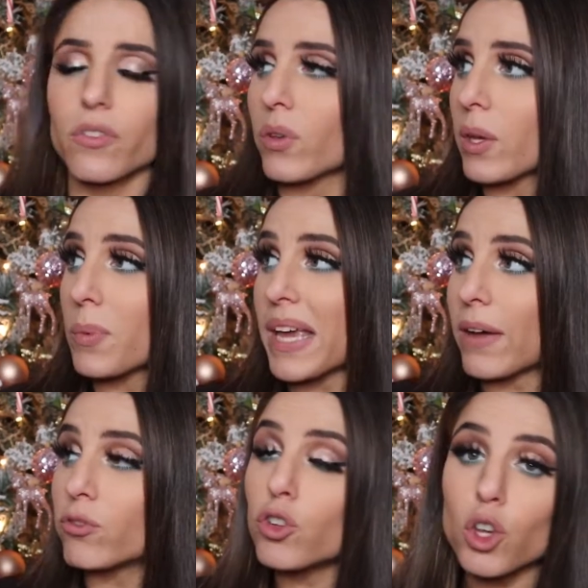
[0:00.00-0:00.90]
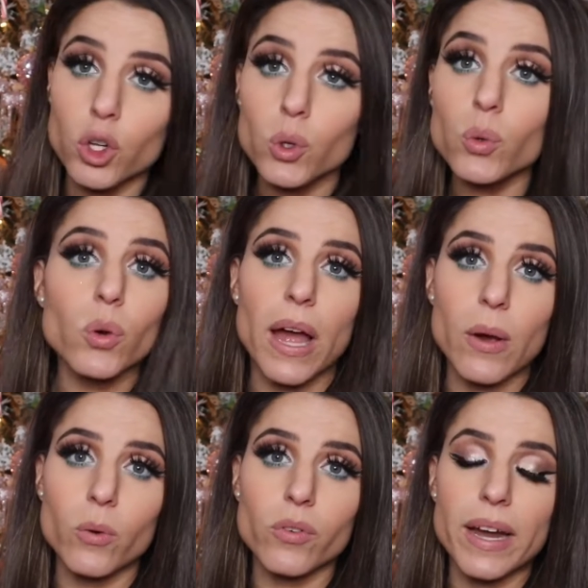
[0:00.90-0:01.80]
So like we have two
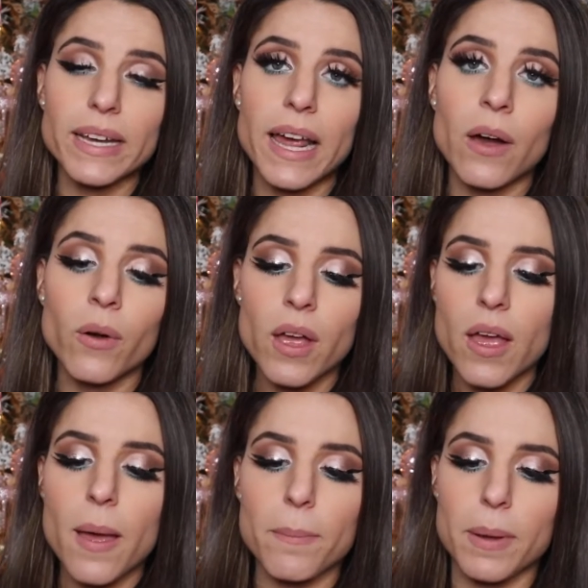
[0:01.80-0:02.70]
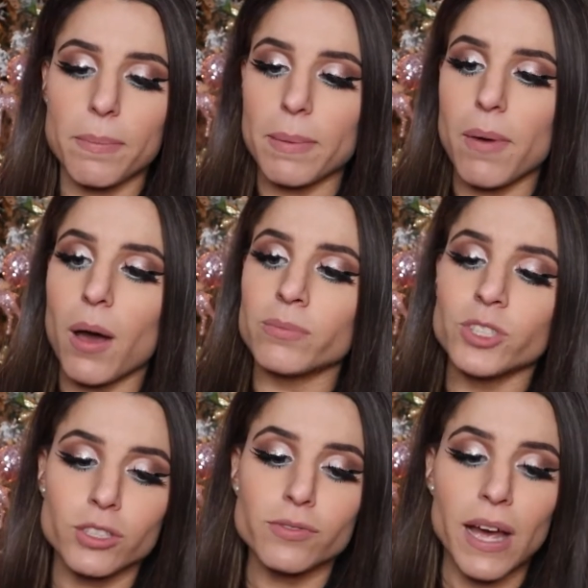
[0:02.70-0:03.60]
out right now, but my mom
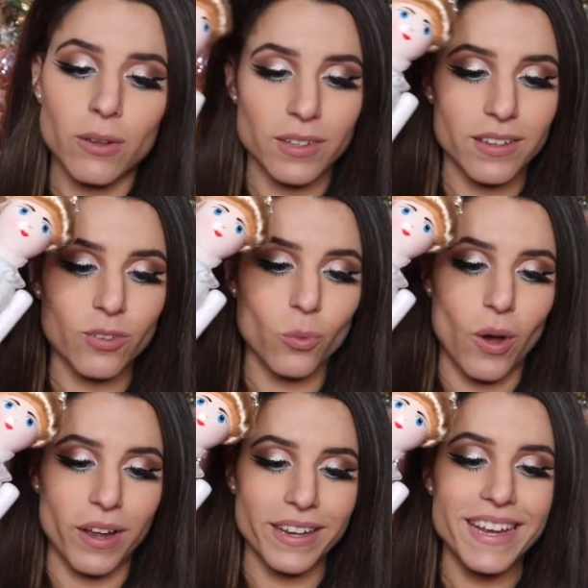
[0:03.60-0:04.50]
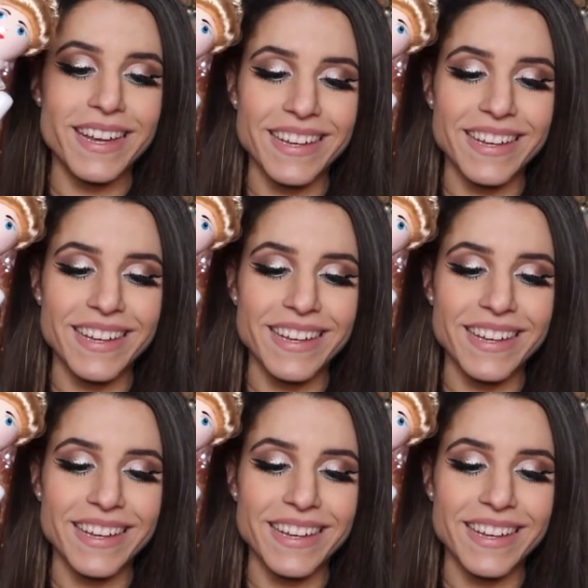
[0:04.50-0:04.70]
just found this one.